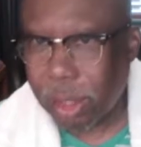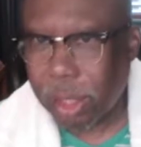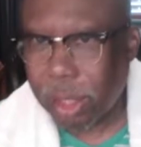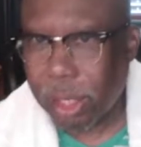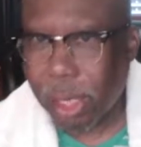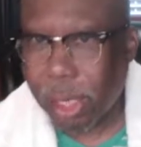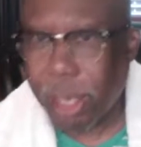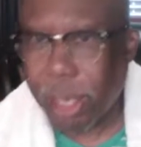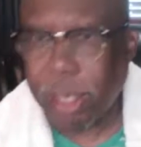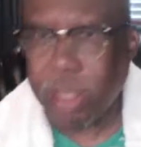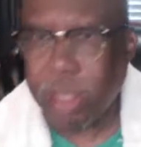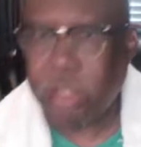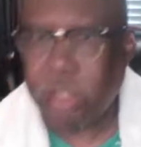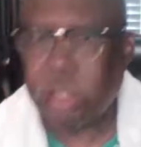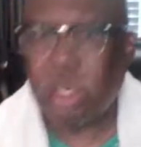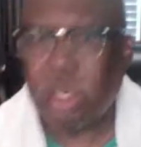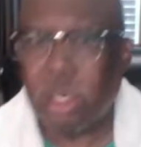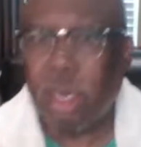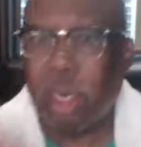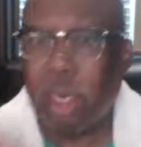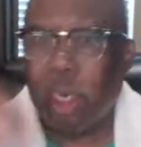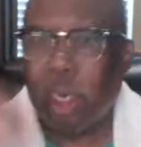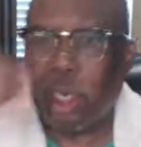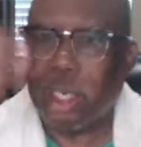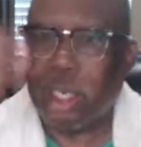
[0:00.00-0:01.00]
And it's
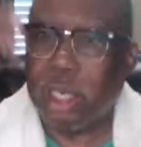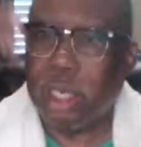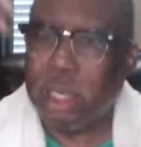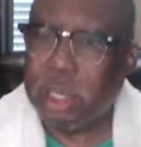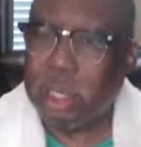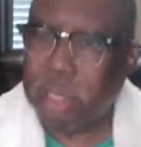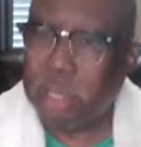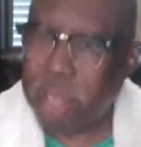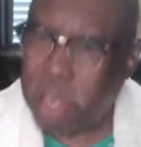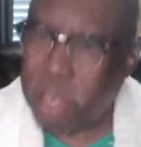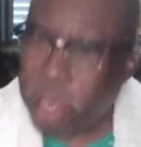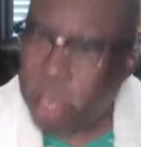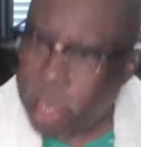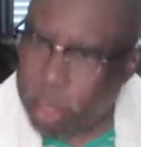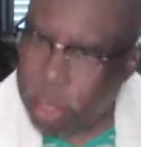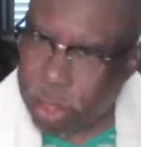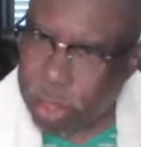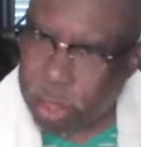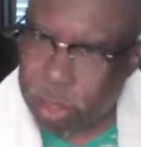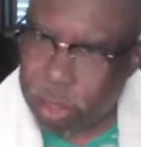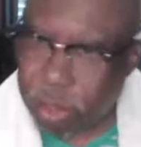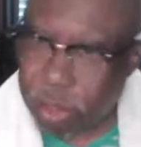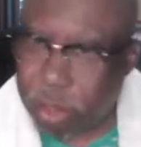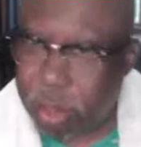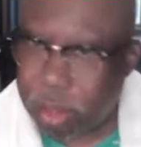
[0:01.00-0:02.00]
going to
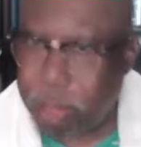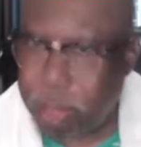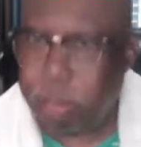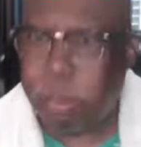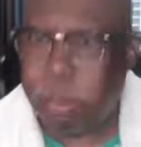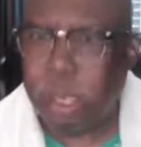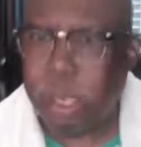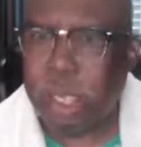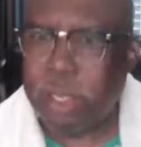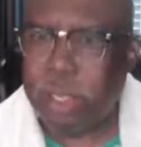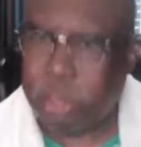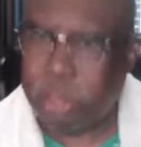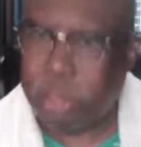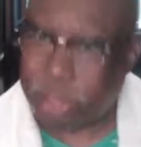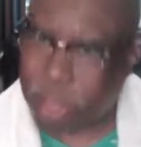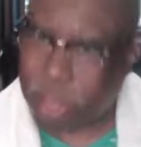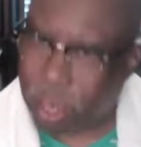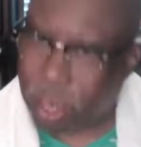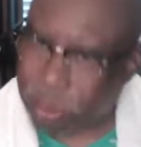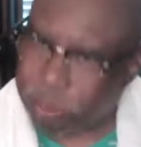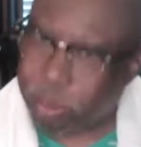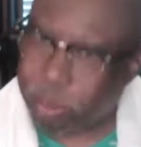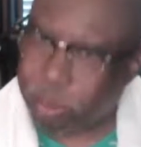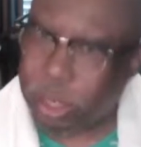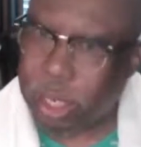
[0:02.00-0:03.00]
continue to be
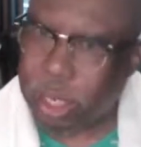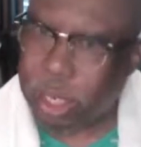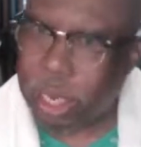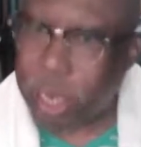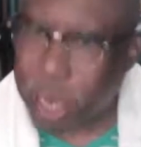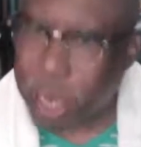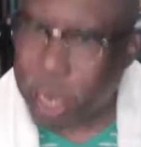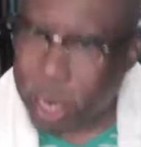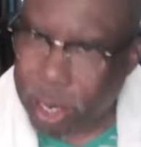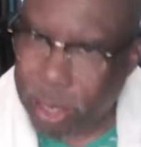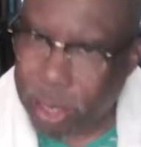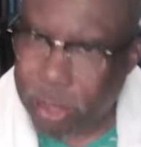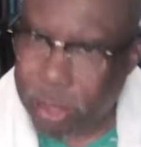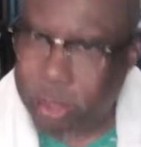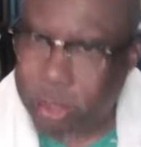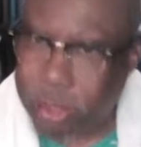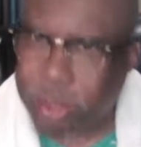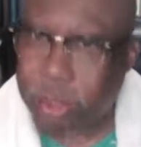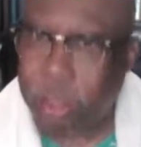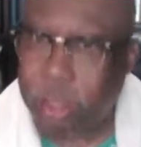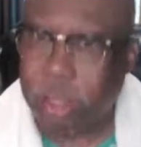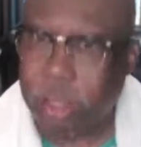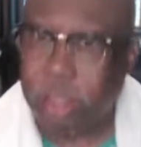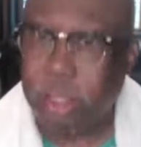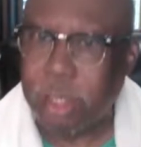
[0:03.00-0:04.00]
something
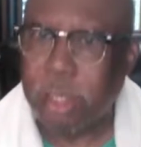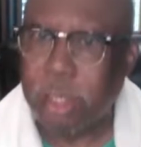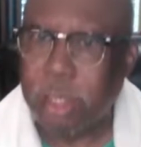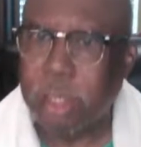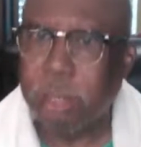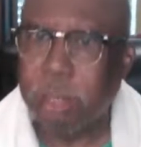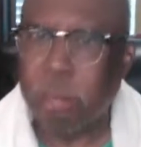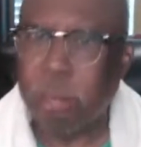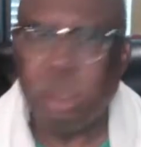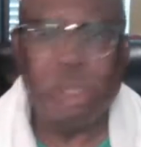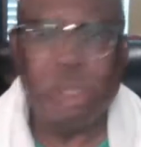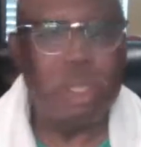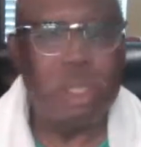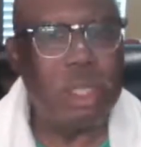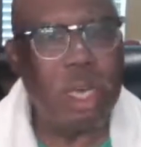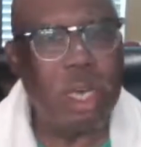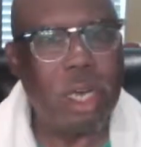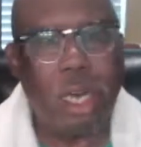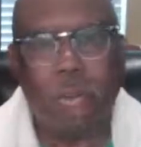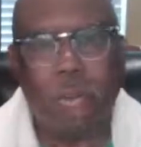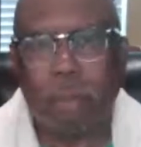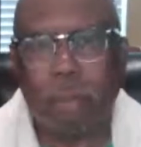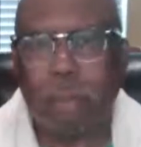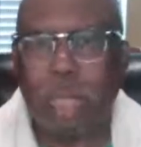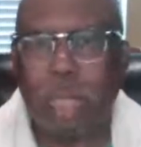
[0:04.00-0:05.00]
else. But
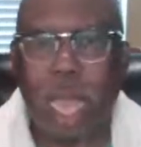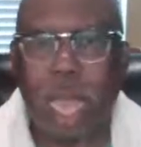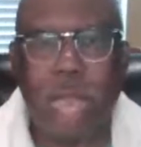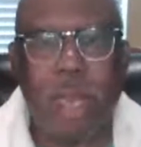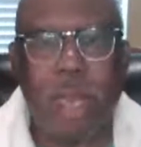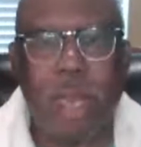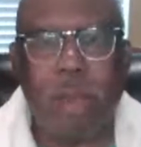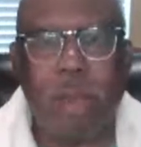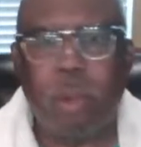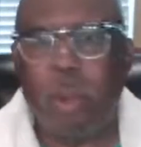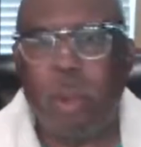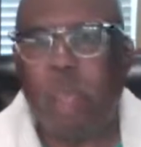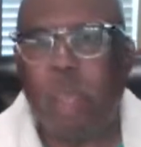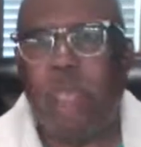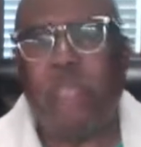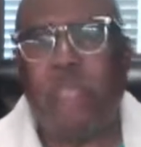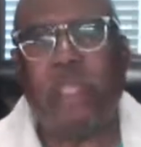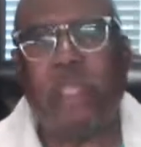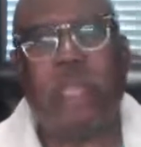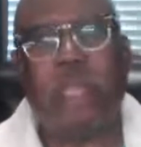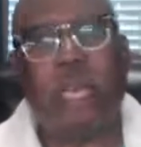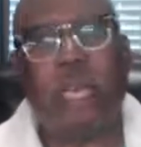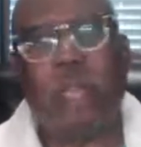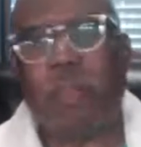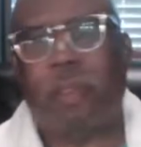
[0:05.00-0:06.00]
Psalm 91
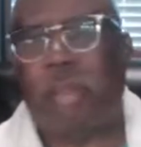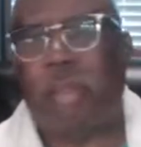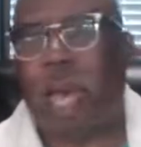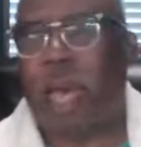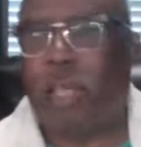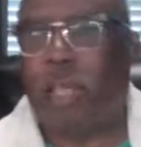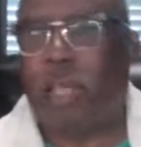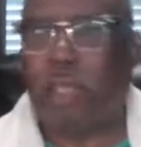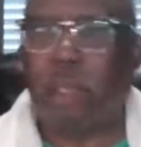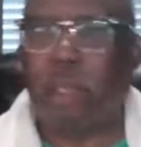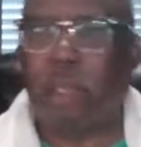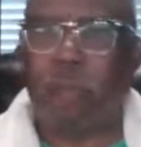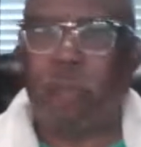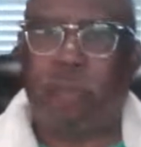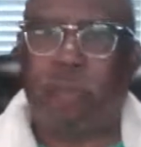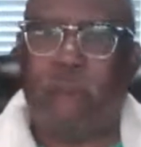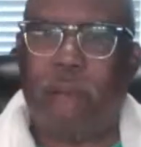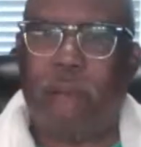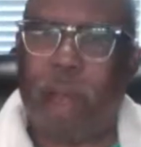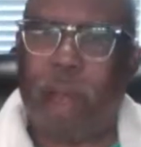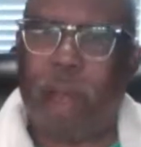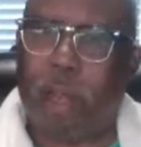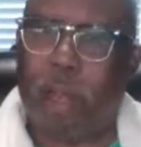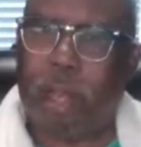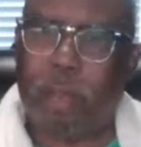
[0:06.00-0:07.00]
says, thousand will
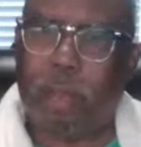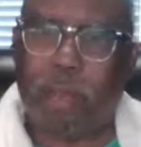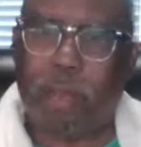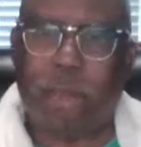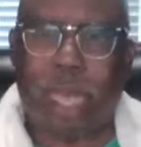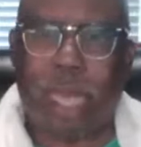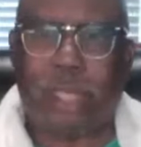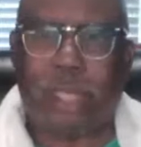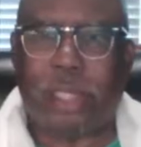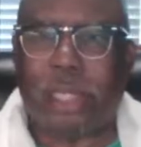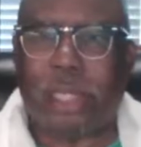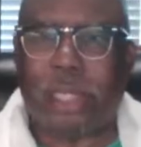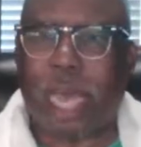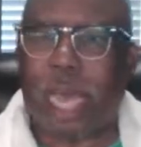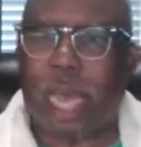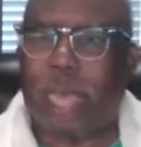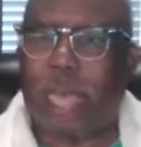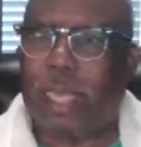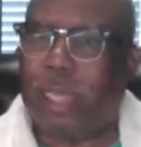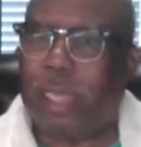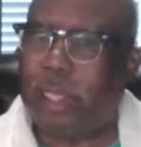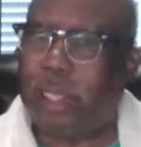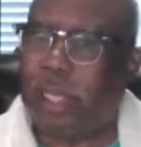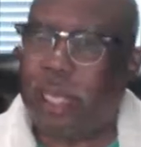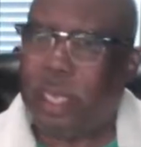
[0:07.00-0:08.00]
fall at my
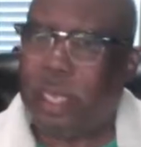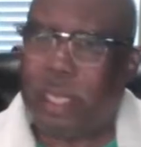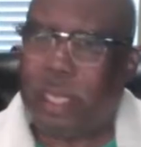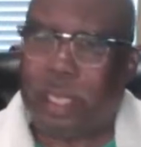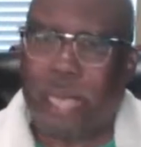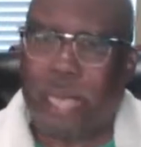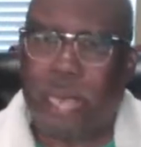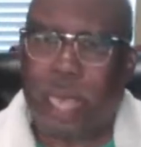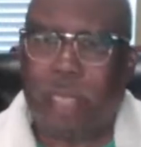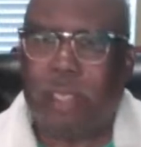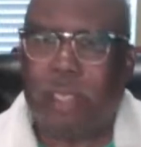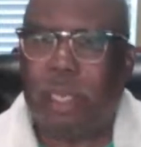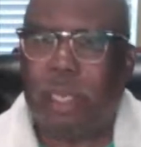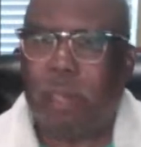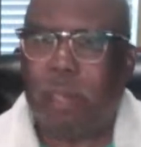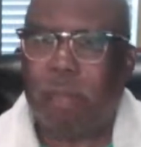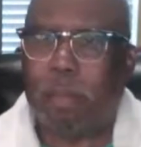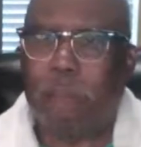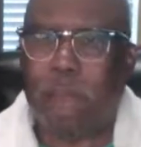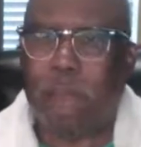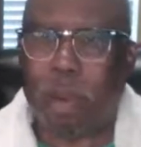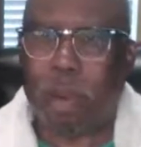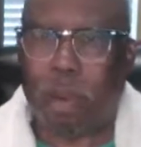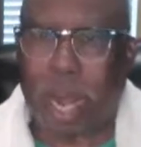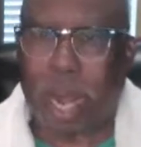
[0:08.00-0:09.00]
side and 10,000 in
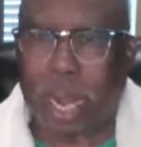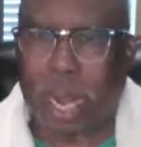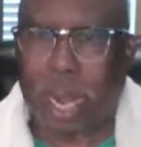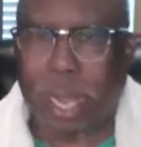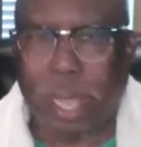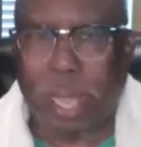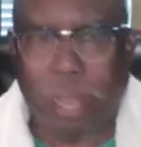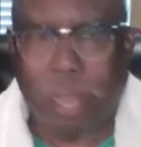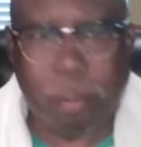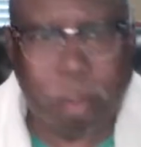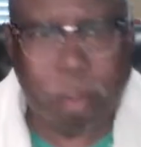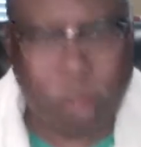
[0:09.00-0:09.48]
my right hand, but